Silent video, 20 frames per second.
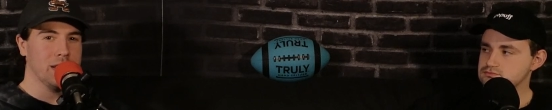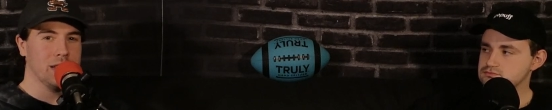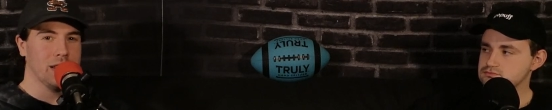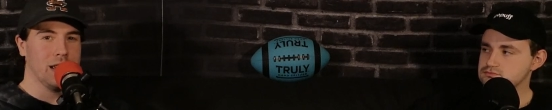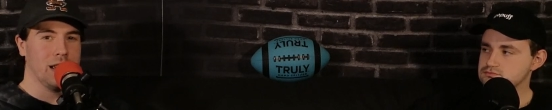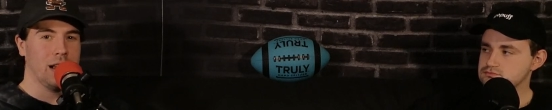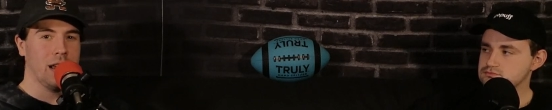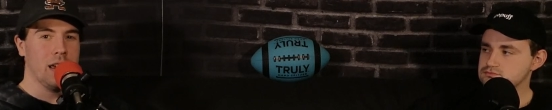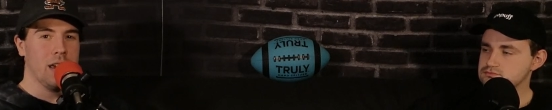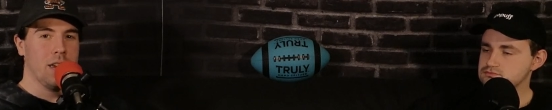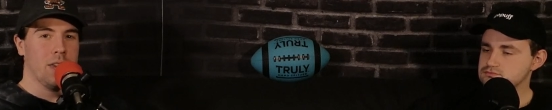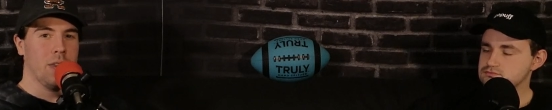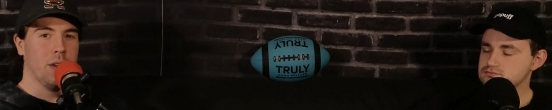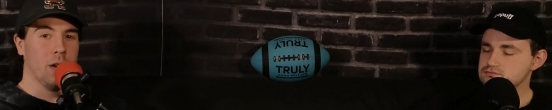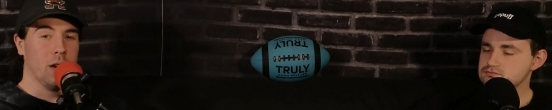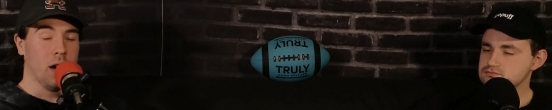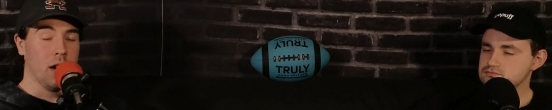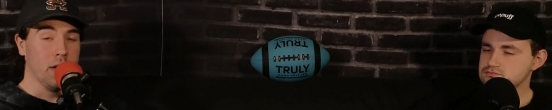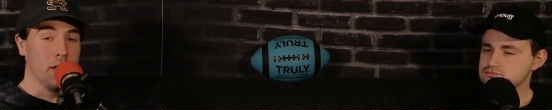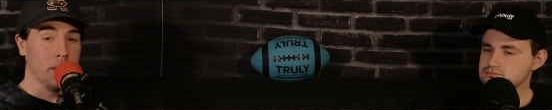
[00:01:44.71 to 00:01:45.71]
Speaker 1: It's like
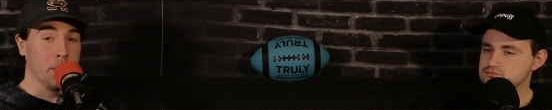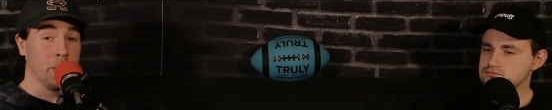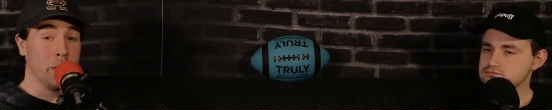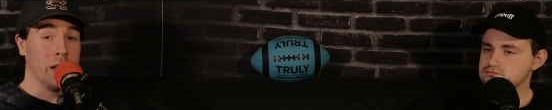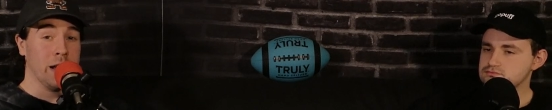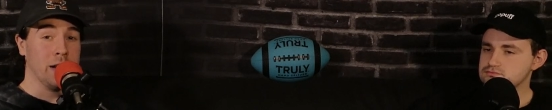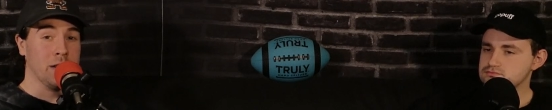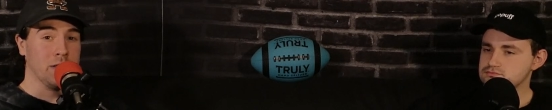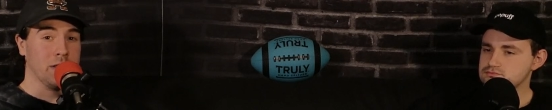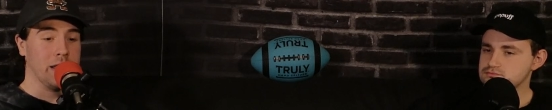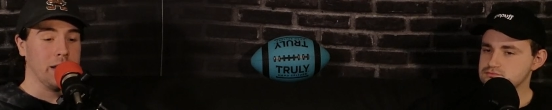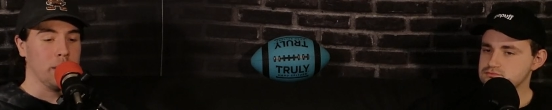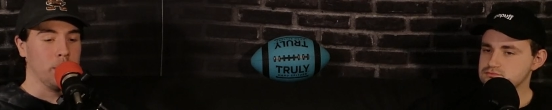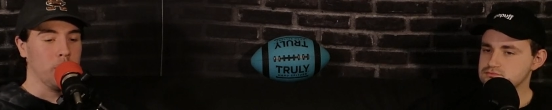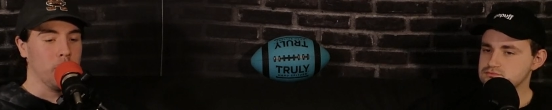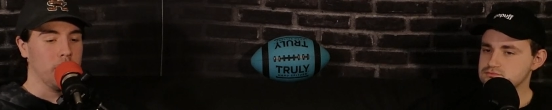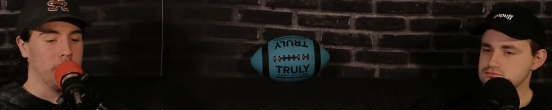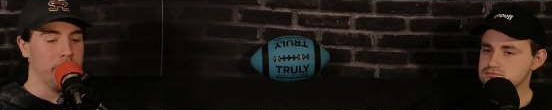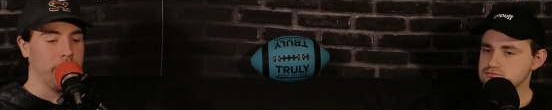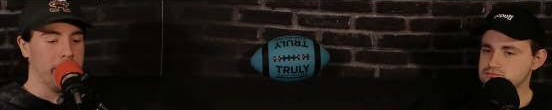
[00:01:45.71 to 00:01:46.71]
there are other players that are
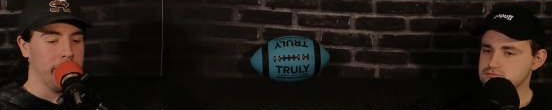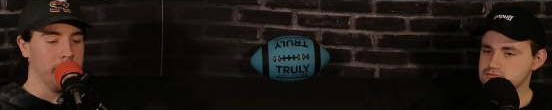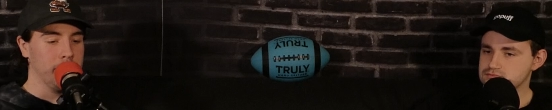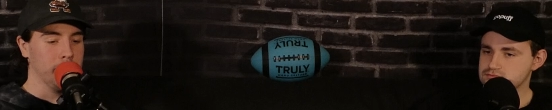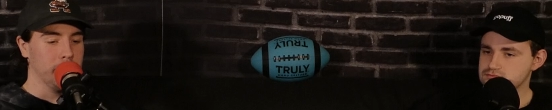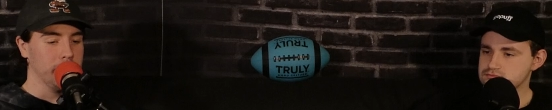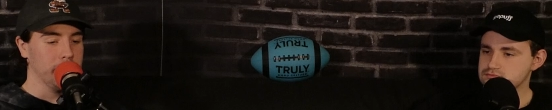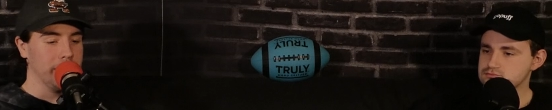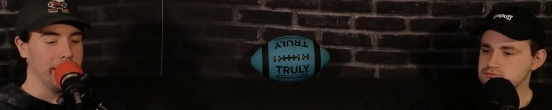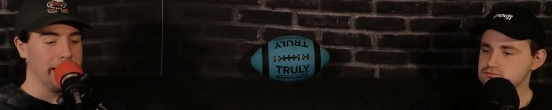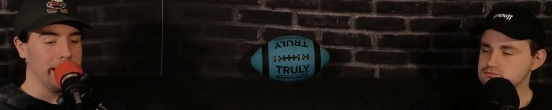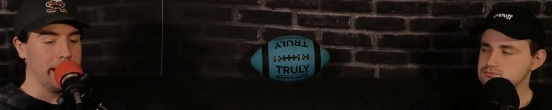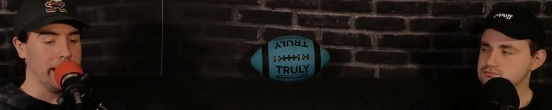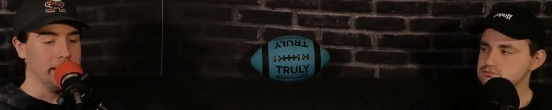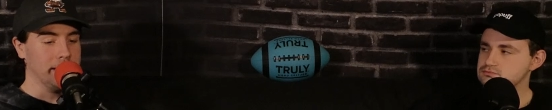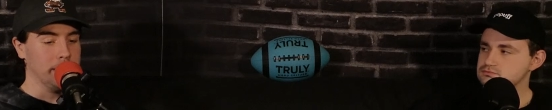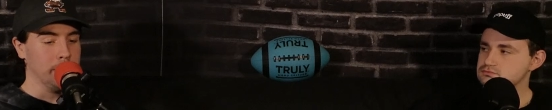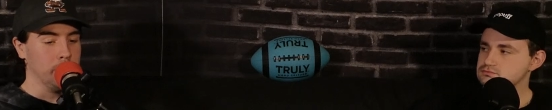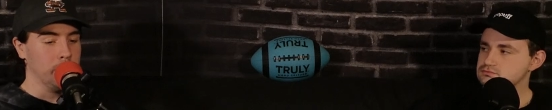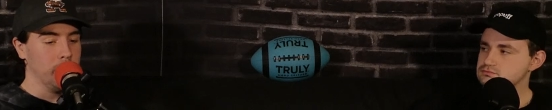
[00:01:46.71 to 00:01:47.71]
more valuable. Like
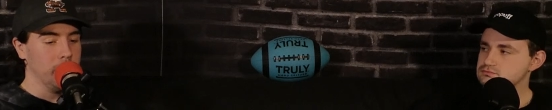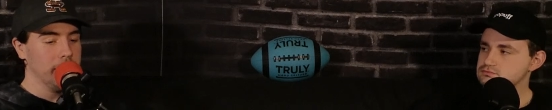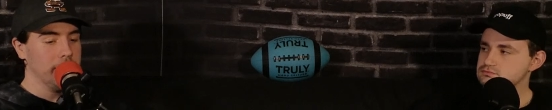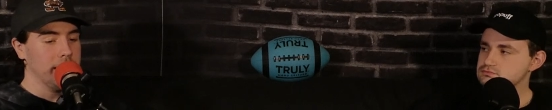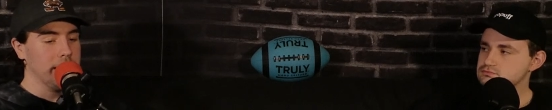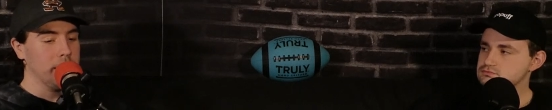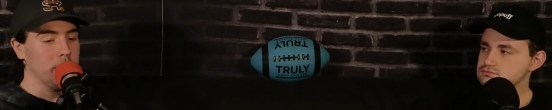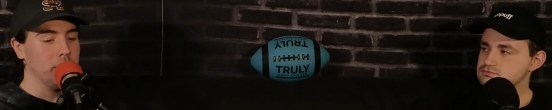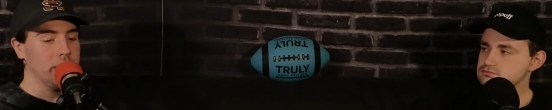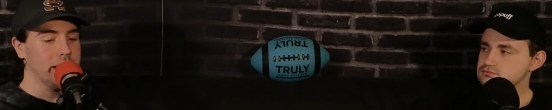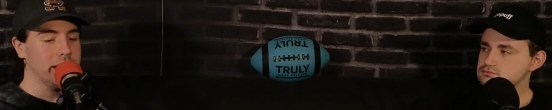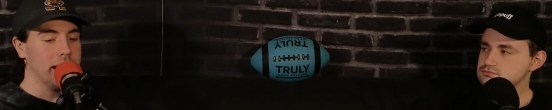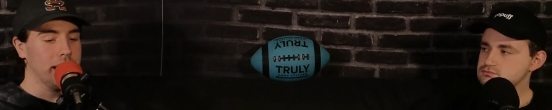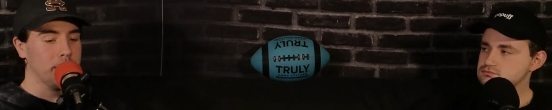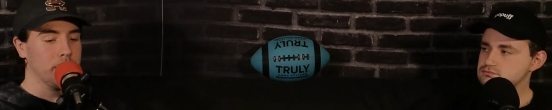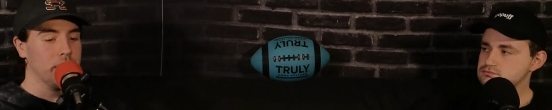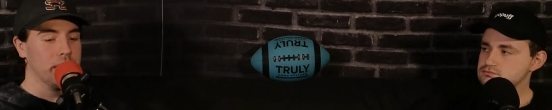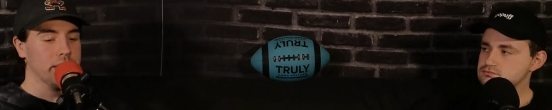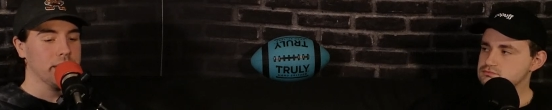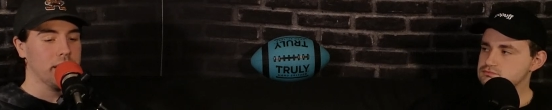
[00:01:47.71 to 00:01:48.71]
case in point, like with
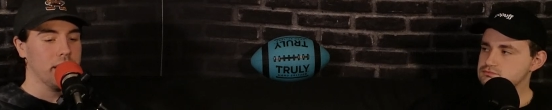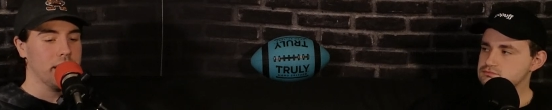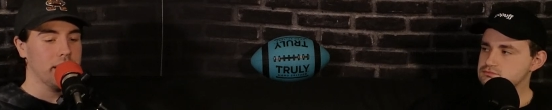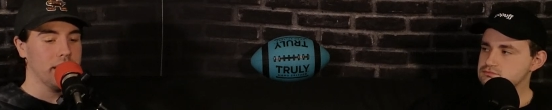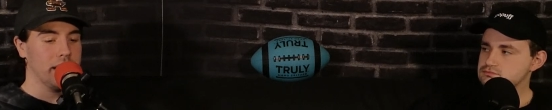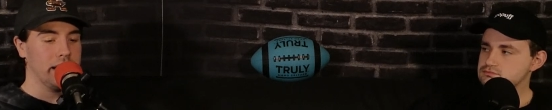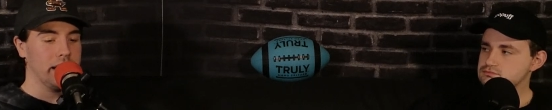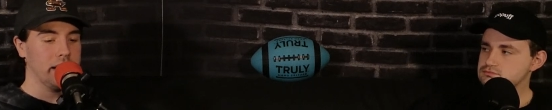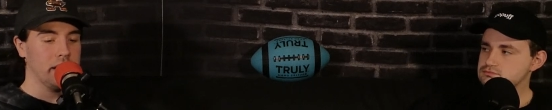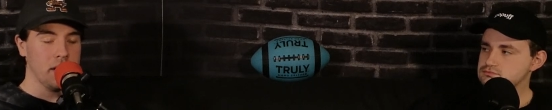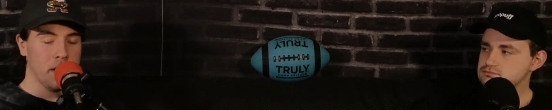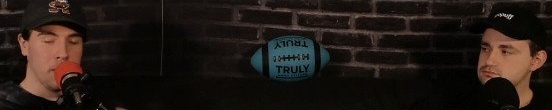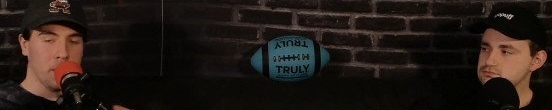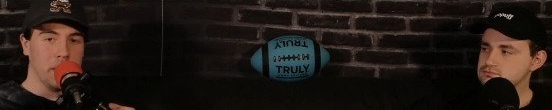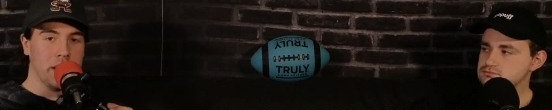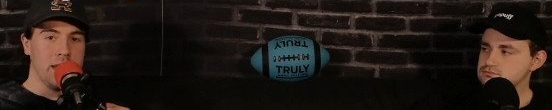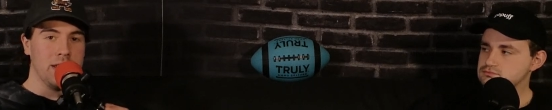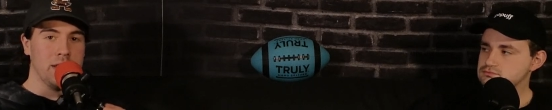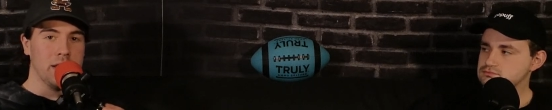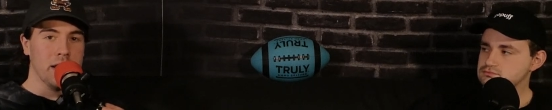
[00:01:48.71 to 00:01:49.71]
Dak Prescott, like
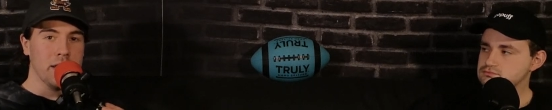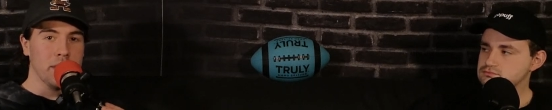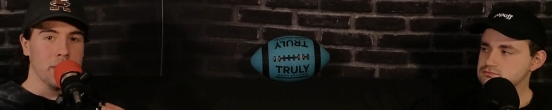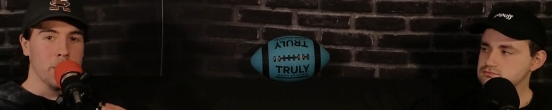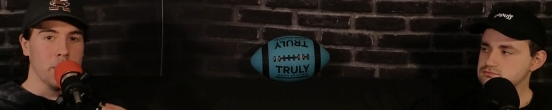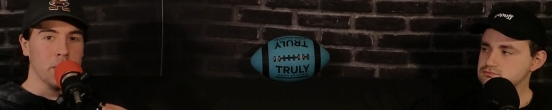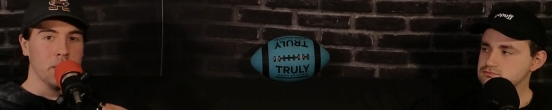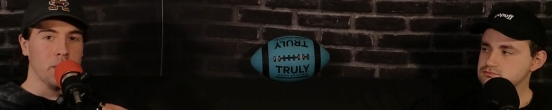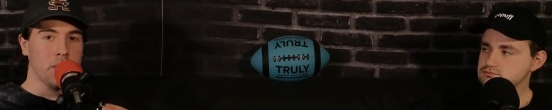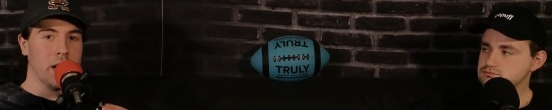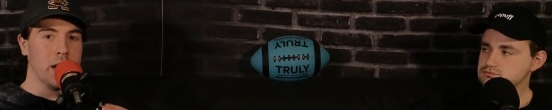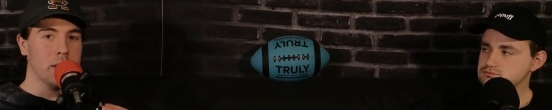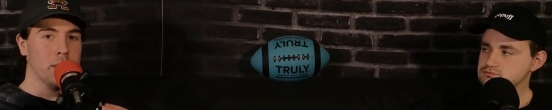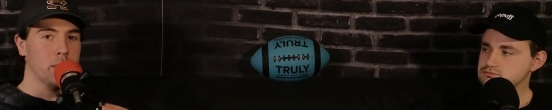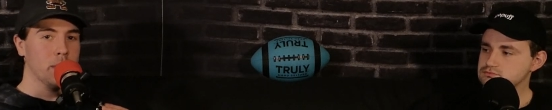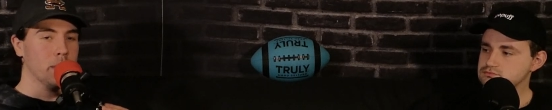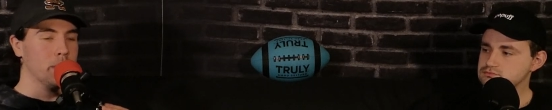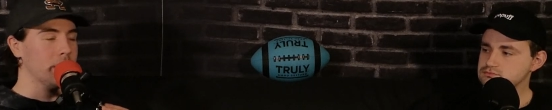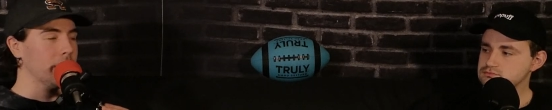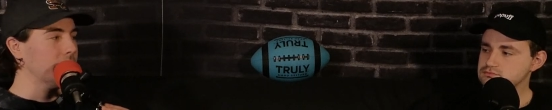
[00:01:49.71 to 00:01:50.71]
no, he's not the most
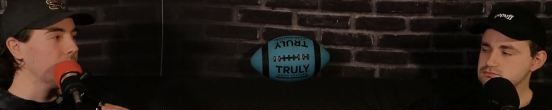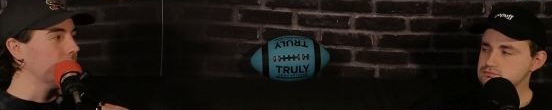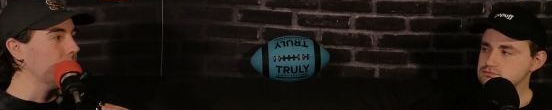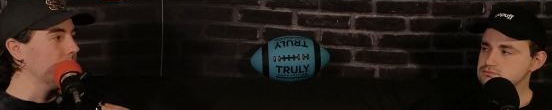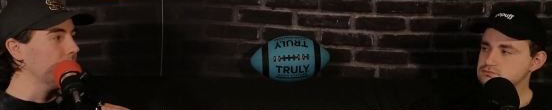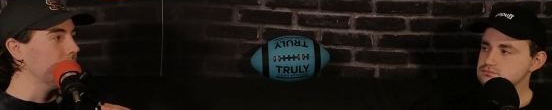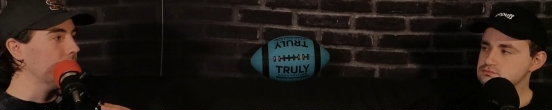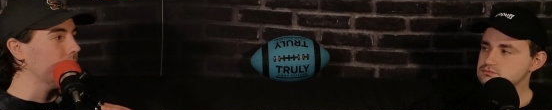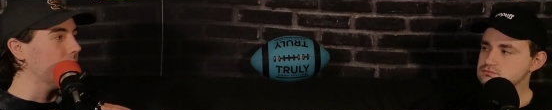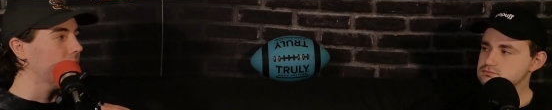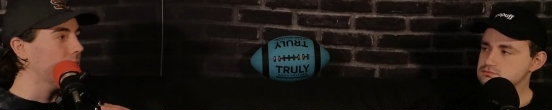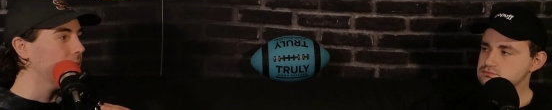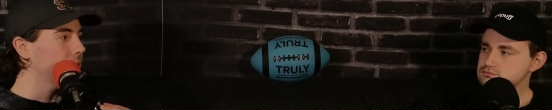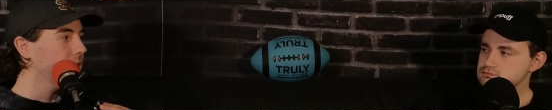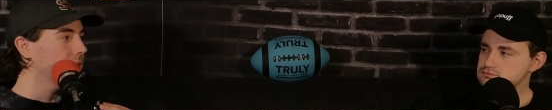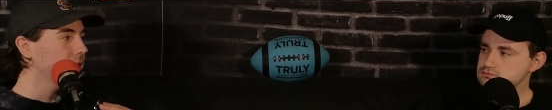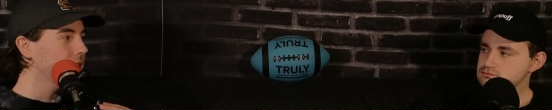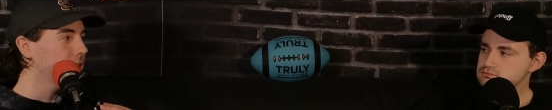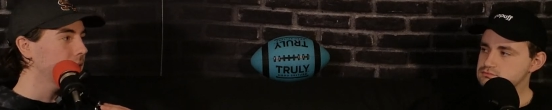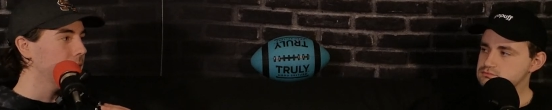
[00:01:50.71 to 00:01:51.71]
valuable player on their
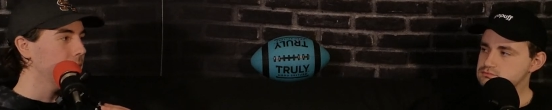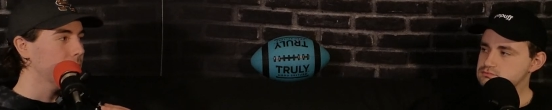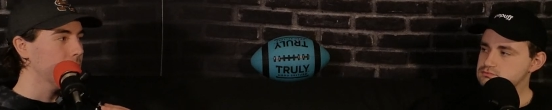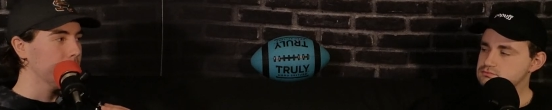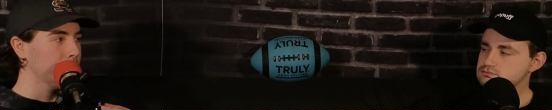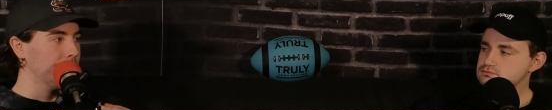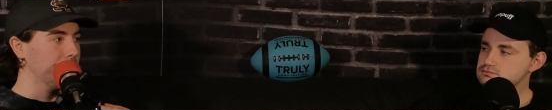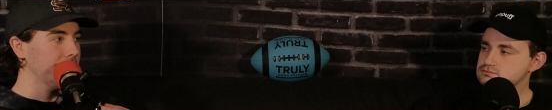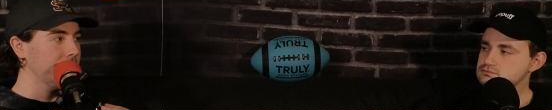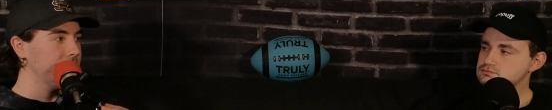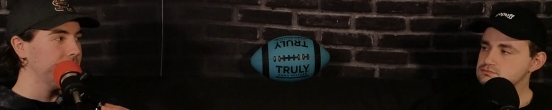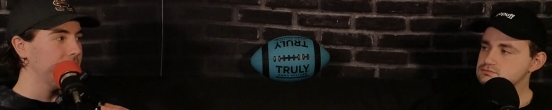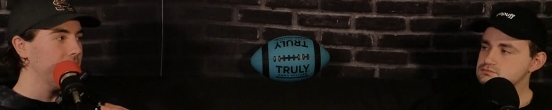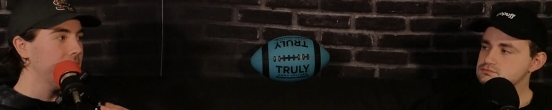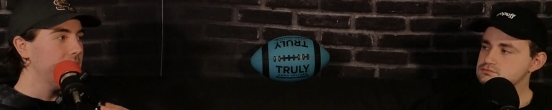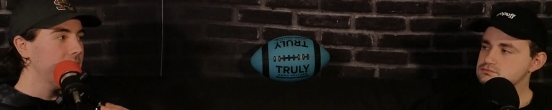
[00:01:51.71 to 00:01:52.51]
offense. If you replaced